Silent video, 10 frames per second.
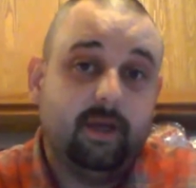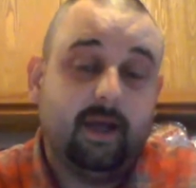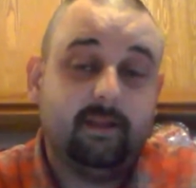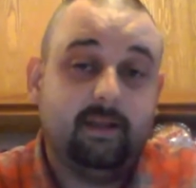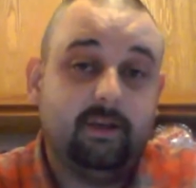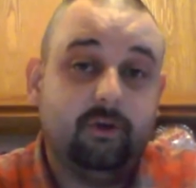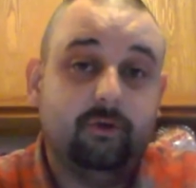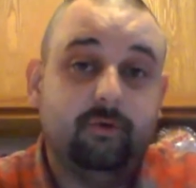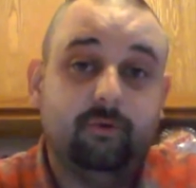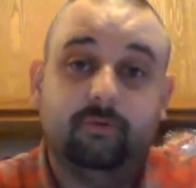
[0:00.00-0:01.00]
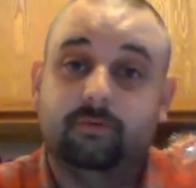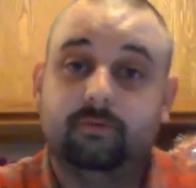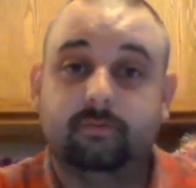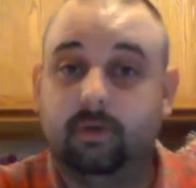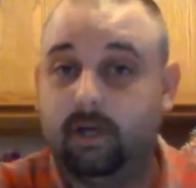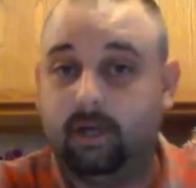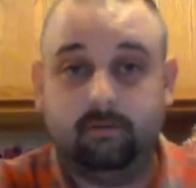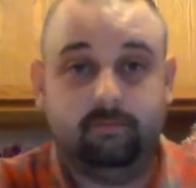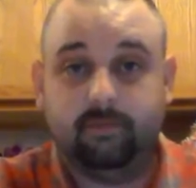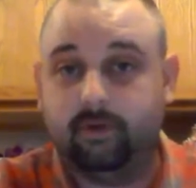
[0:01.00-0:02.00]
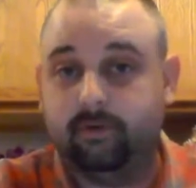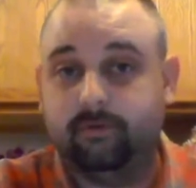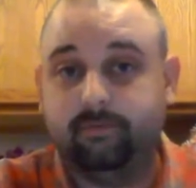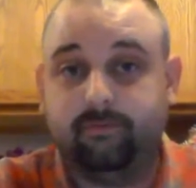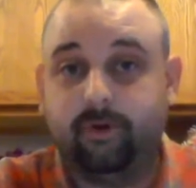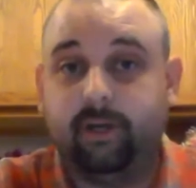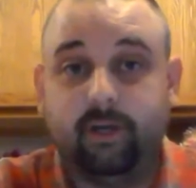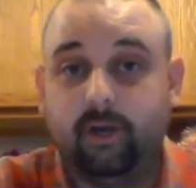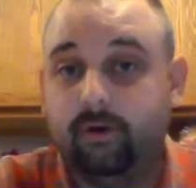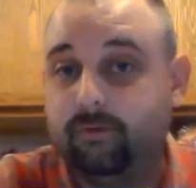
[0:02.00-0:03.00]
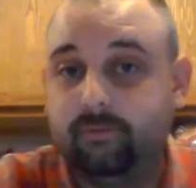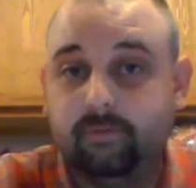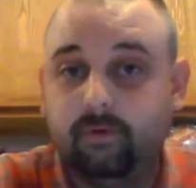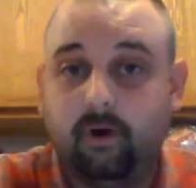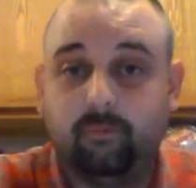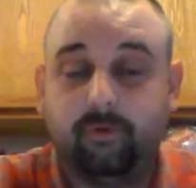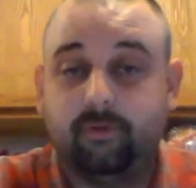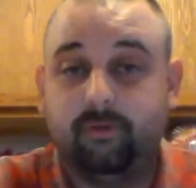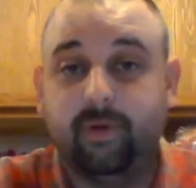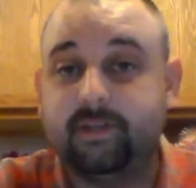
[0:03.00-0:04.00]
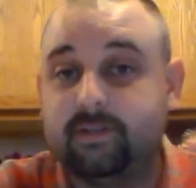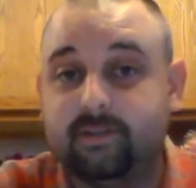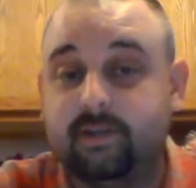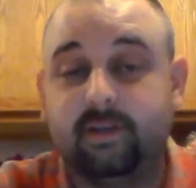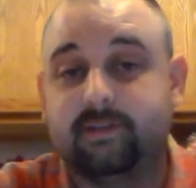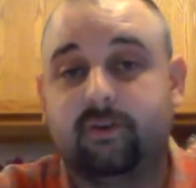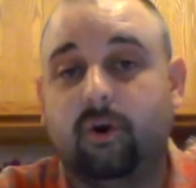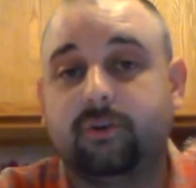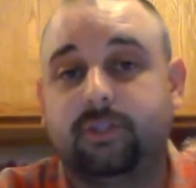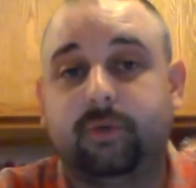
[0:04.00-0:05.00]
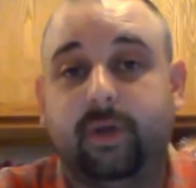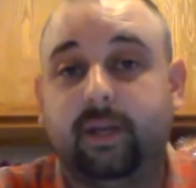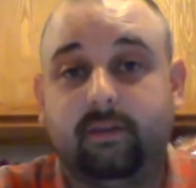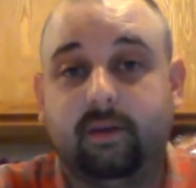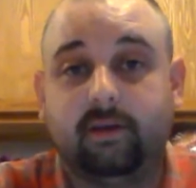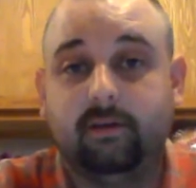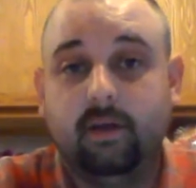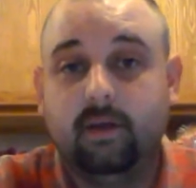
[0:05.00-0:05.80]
and then you're free to go on with your business, and it doesn't cost you anything.